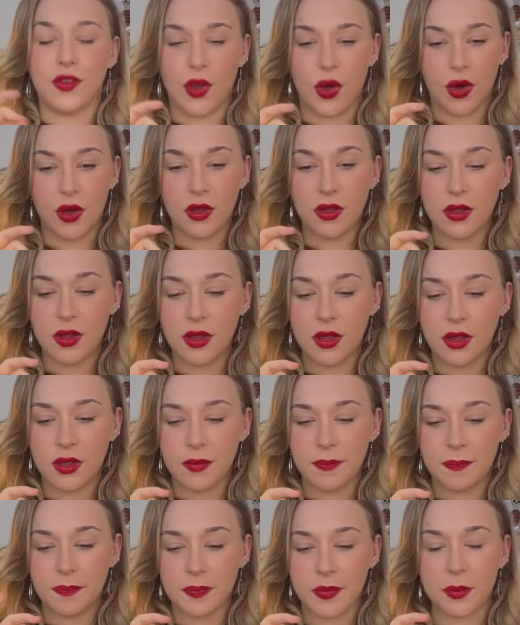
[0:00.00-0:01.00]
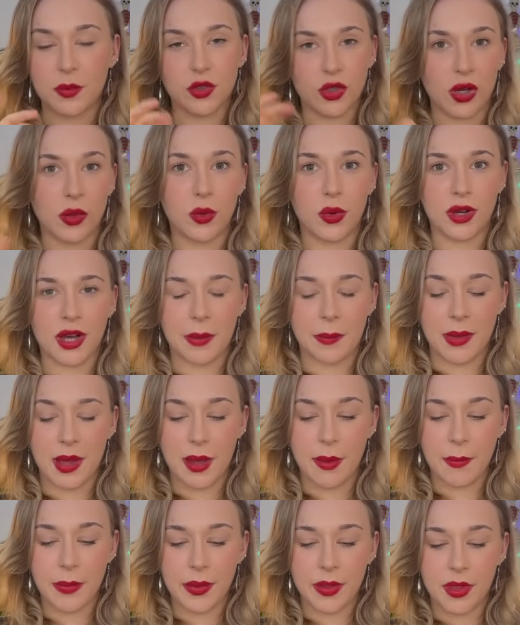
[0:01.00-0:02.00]
not, I'm sure it will come
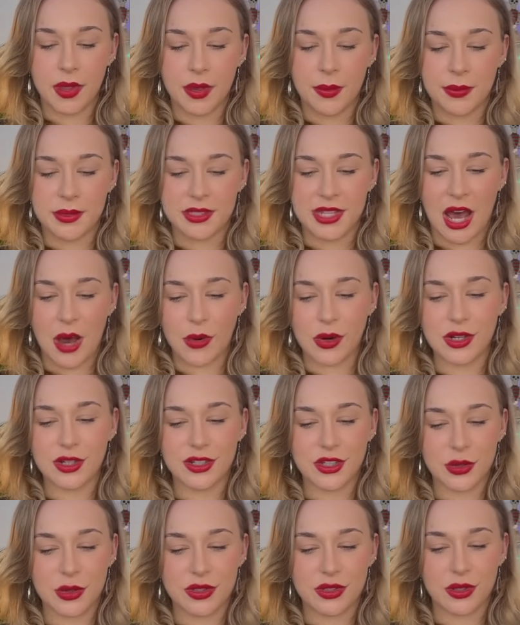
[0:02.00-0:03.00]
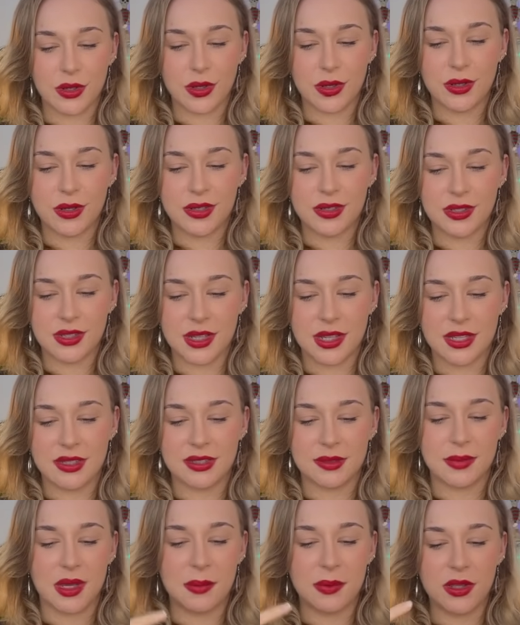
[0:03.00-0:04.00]
up. Tower and Two of Swords
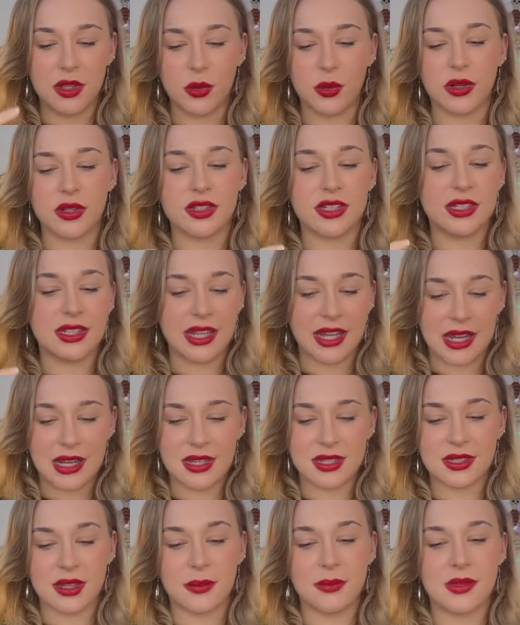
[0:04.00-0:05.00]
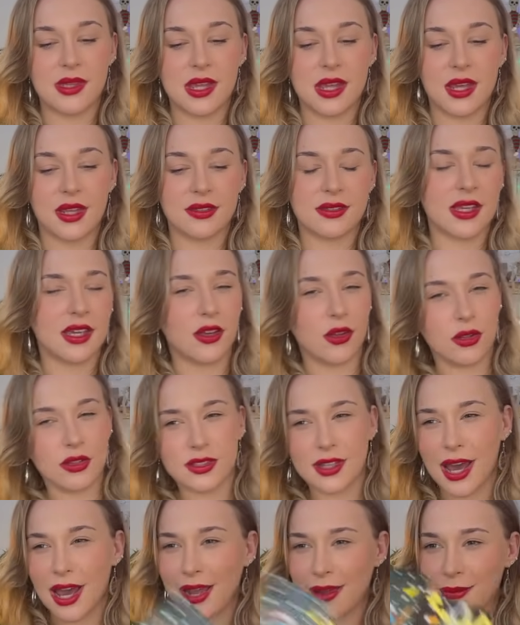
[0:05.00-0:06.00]
is maybe you are delaying something, taking your
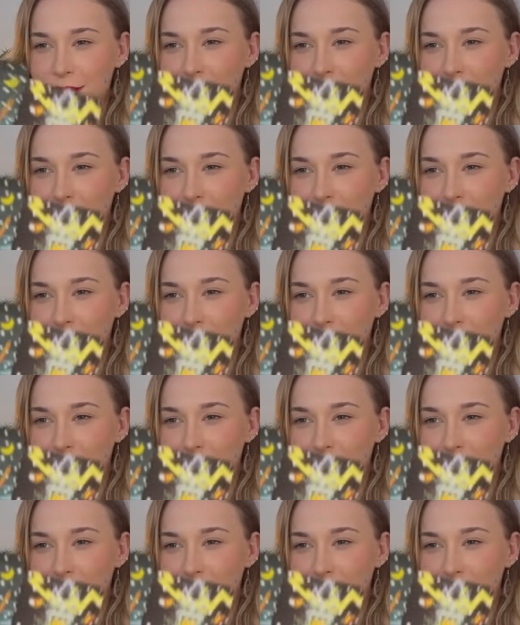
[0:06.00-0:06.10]
time